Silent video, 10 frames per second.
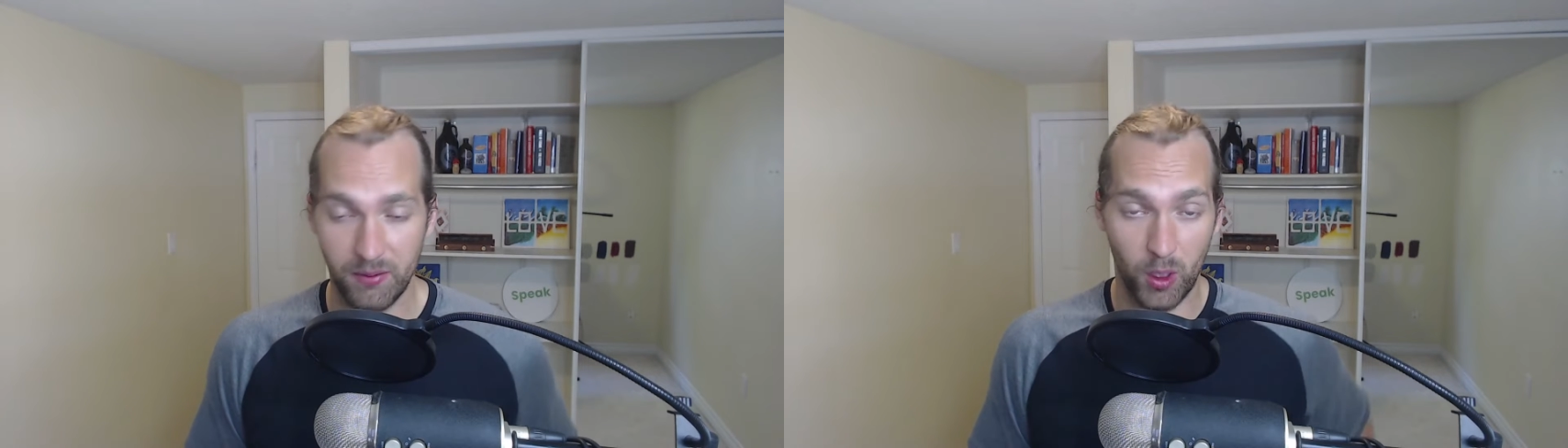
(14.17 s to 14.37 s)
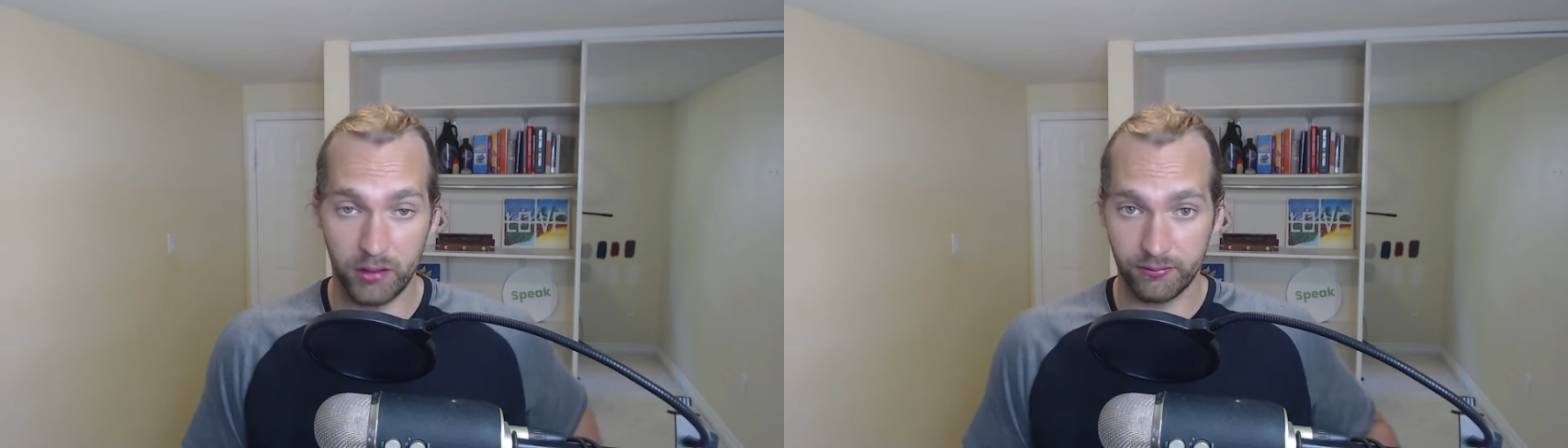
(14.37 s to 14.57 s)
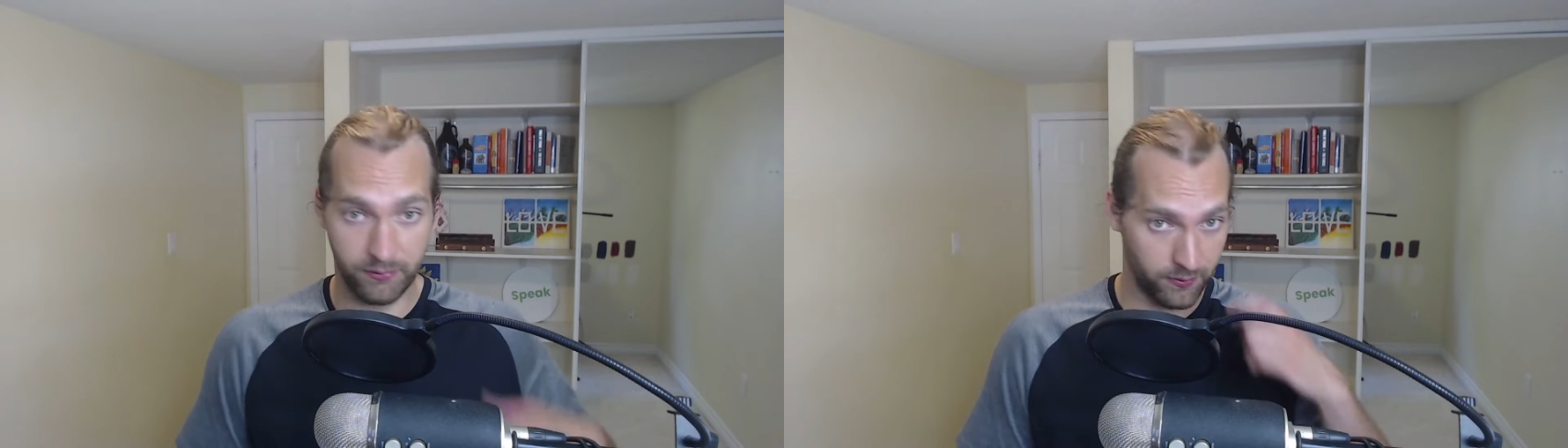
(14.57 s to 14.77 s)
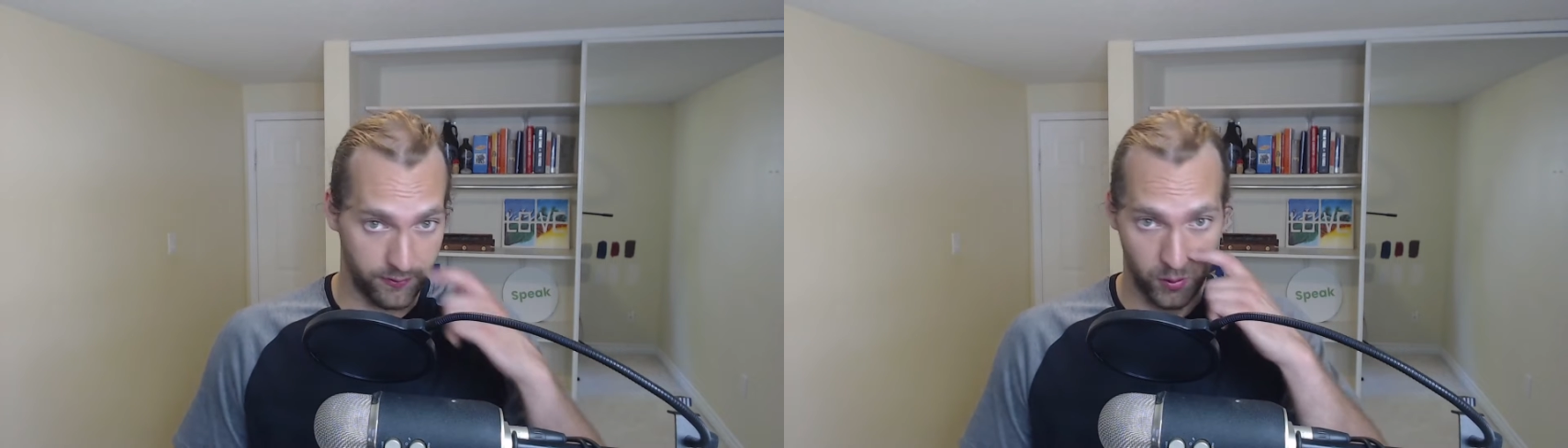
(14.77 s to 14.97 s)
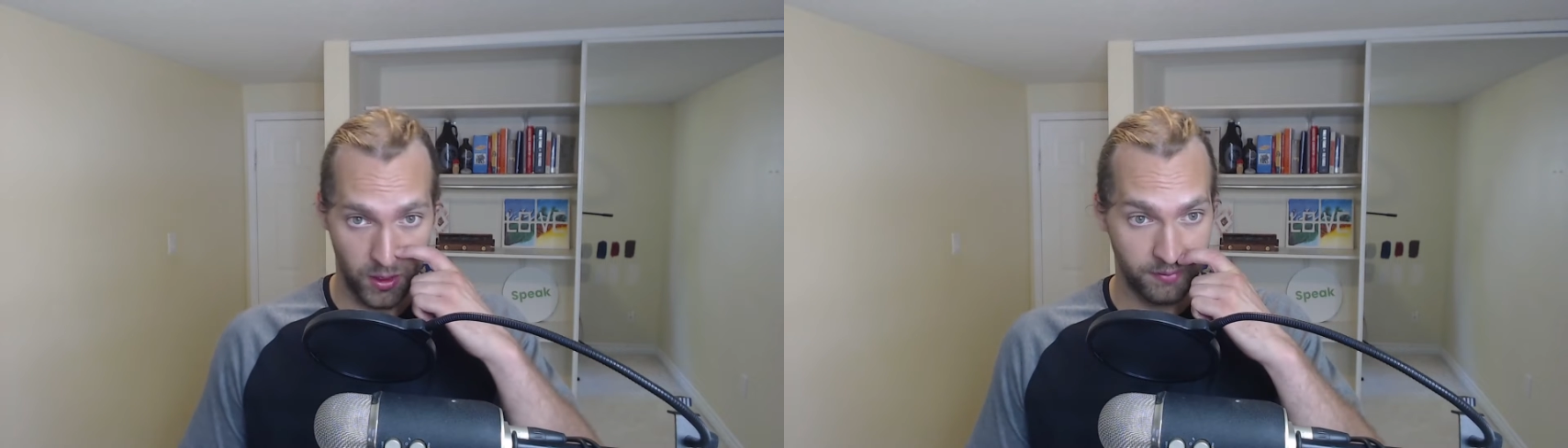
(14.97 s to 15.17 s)
One,
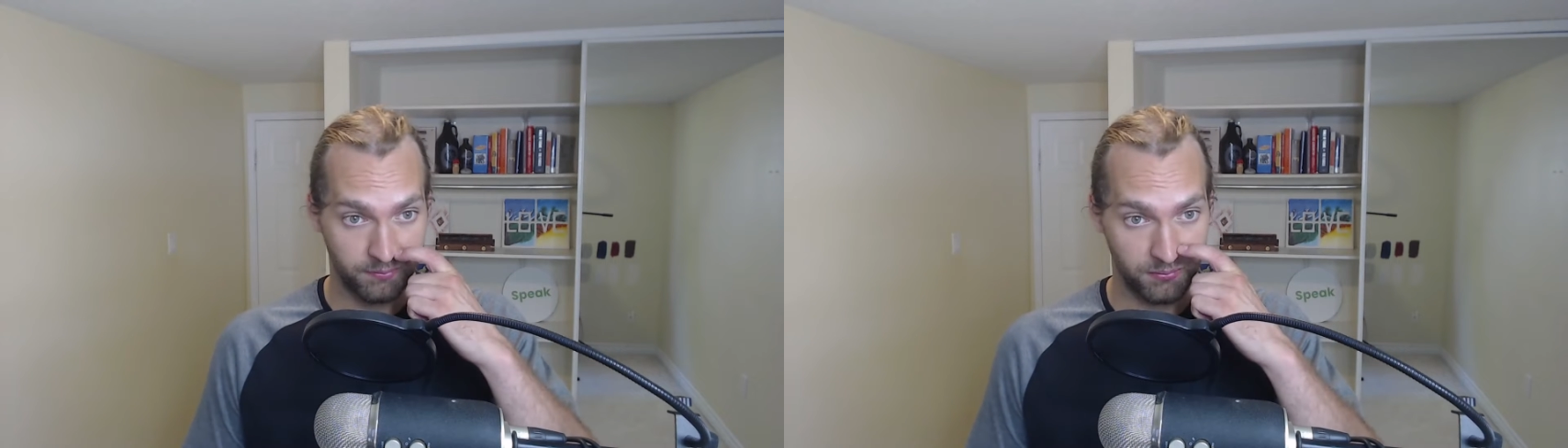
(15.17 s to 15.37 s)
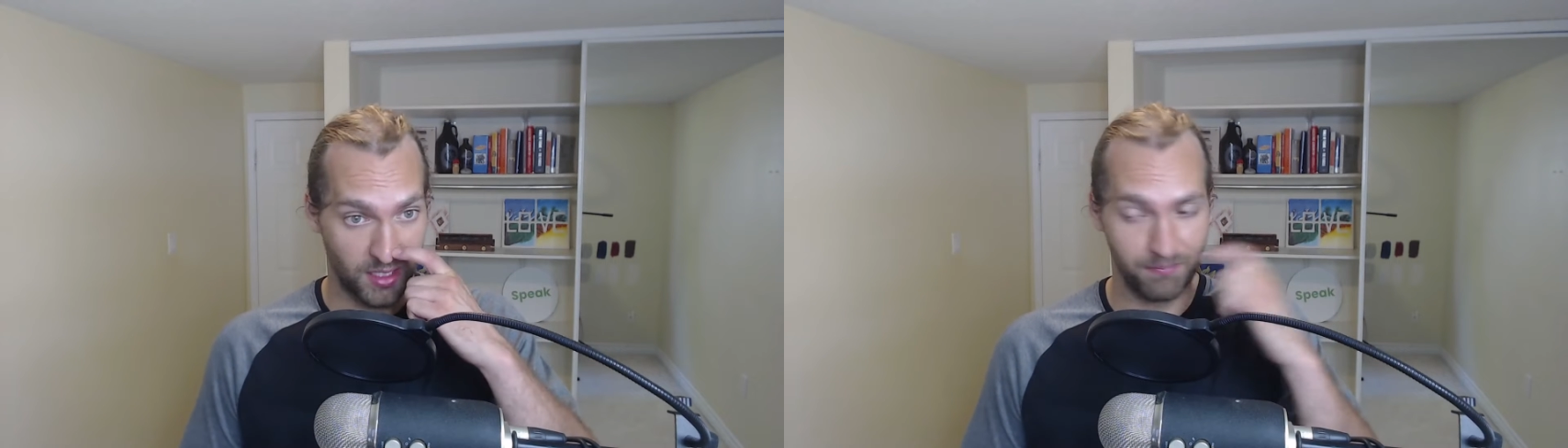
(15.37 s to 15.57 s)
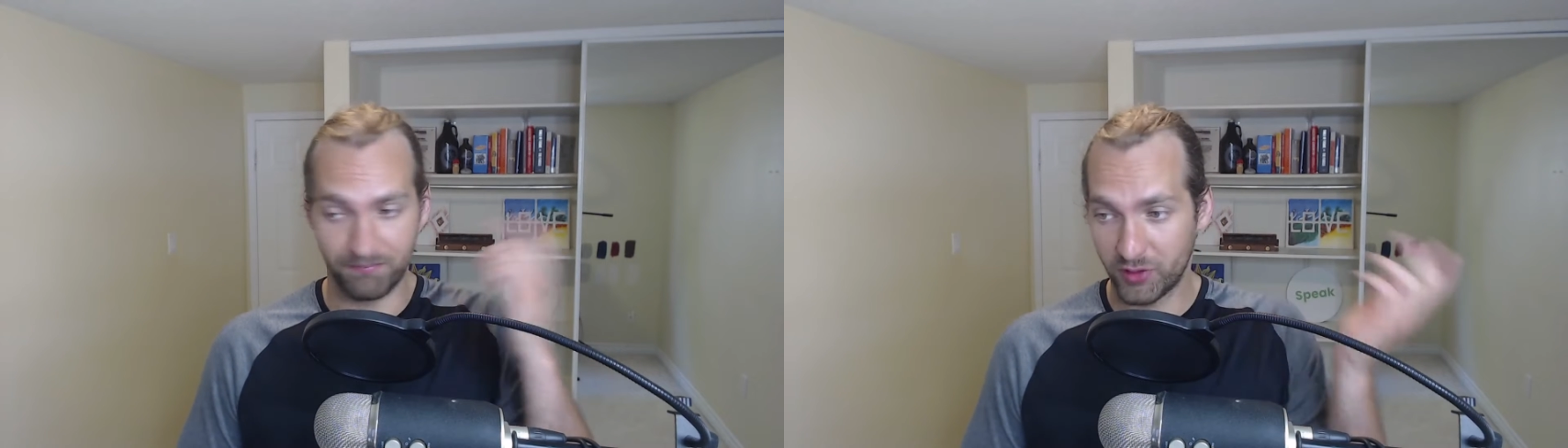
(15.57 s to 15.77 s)
for one, I'm